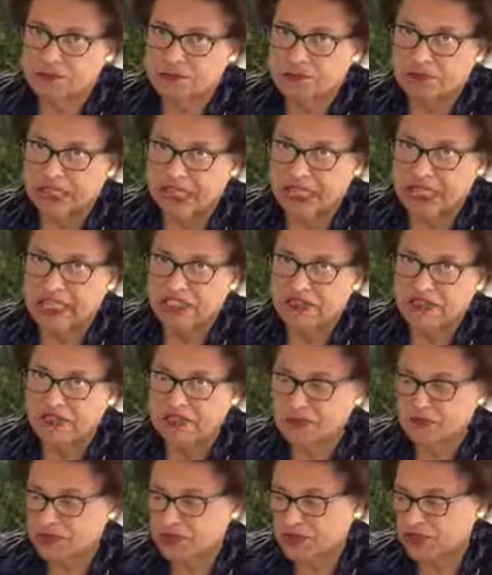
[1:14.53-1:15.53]
path for
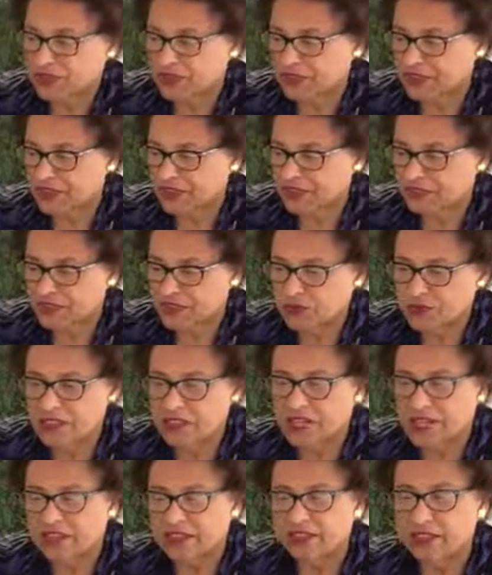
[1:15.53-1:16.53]
spiritual living.
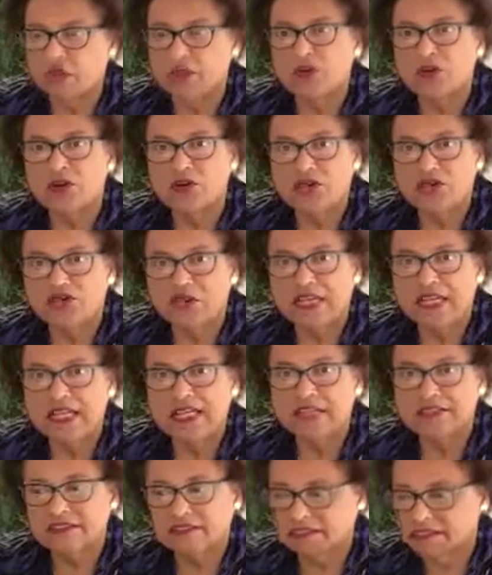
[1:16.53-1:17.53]
We honor all
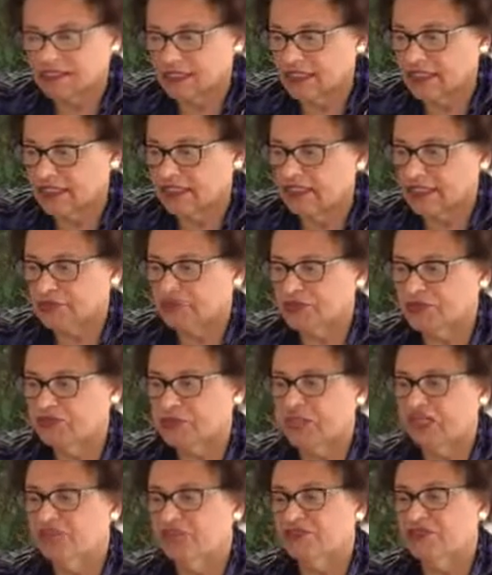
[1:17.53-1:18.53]
paths to God and
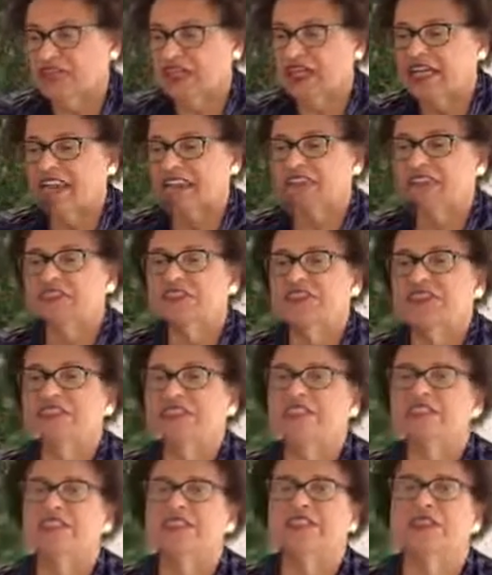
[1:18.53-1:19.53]
provide a philosophy
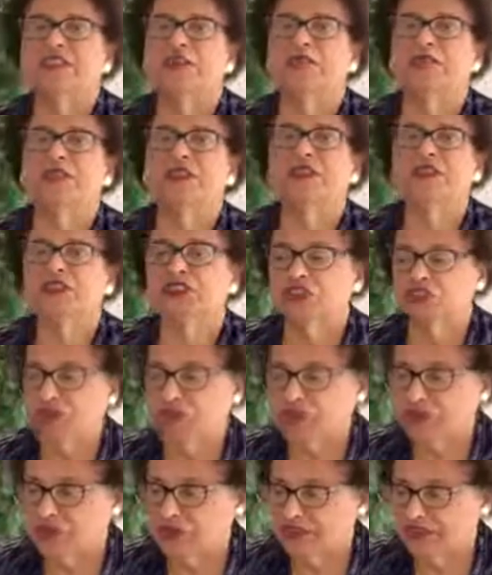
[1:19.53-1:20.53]
that is
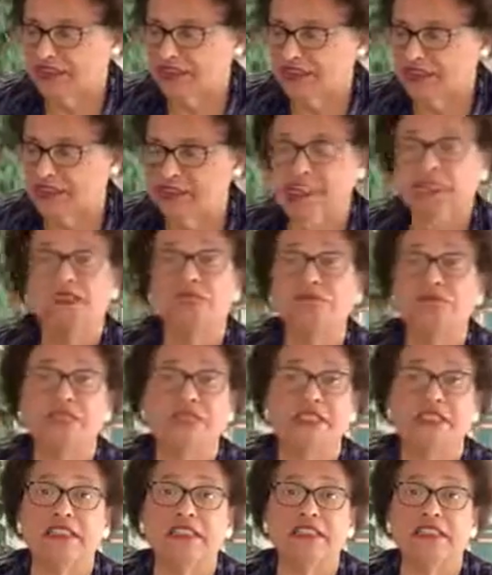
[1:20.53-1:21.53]
spiritual, that is
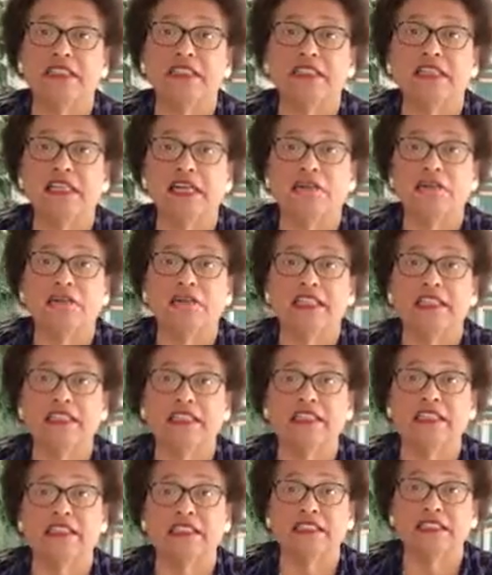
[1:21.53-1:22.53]
love-based, not
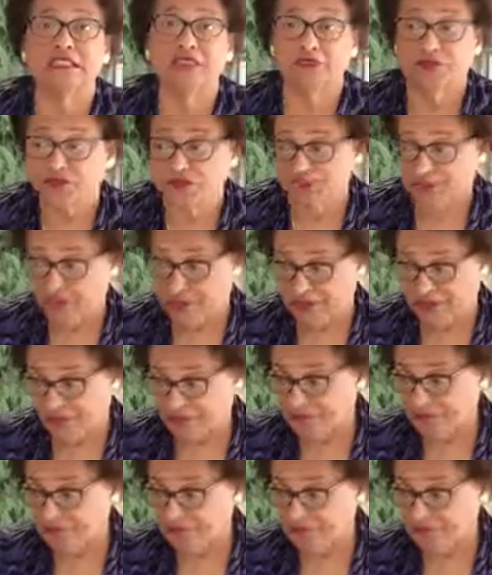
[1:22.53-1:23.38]
based in fear.